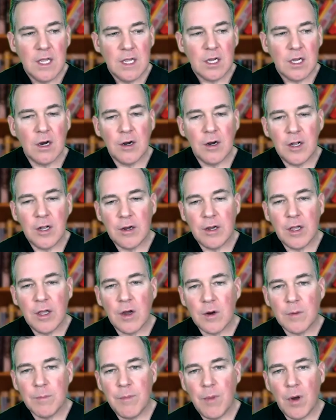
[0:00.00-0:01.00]
coronary
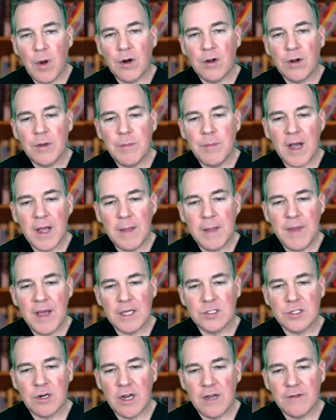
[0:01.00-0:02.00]
artery
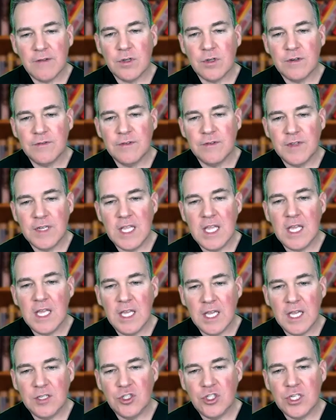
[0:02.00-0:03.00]
bypass graft off of an
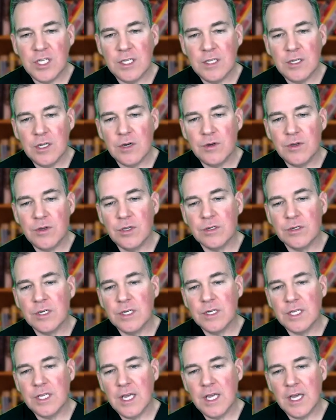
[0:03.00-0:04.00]
EKG. No, you're right.
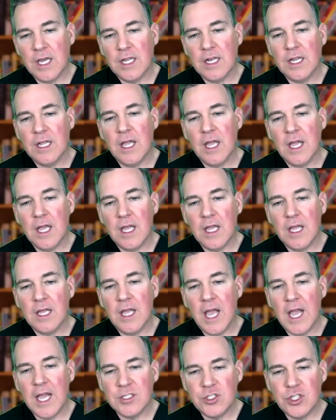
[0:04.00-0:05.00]
going to get a
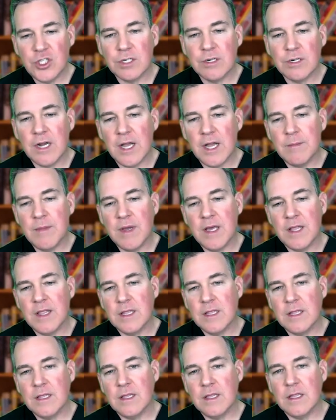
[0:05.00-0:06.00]
angiogram
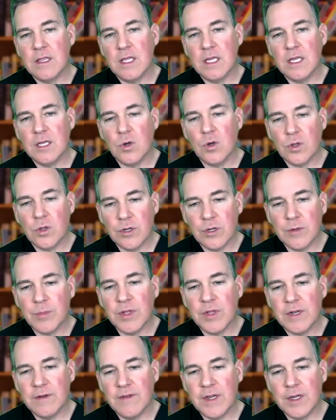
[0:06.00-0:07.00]
and the cochlear
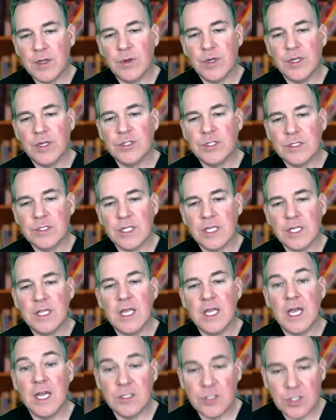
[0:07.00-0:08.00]
implant evaluations like
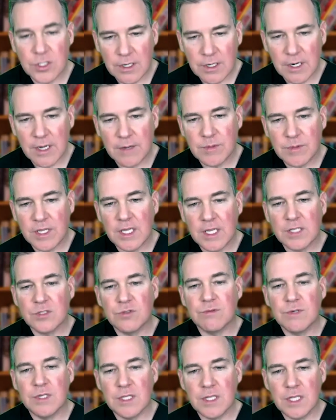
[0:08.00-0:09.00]
the angiogram. Like
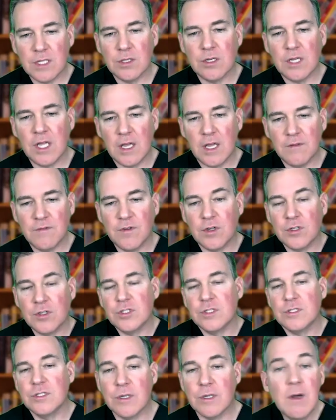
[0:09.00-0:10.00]
it's really looking at
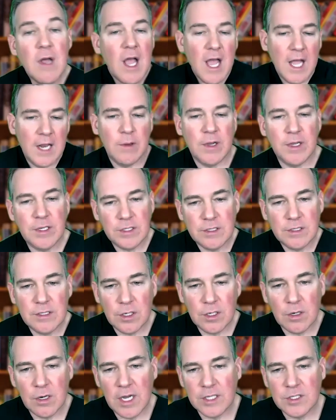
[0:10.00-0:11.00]
function. So anyway,
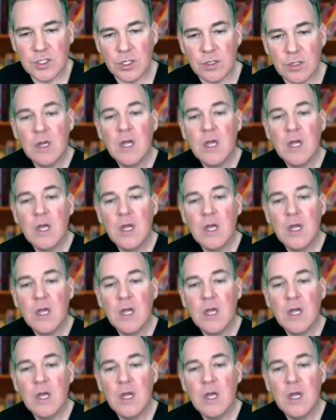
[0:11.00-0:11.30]
go ahead. So no,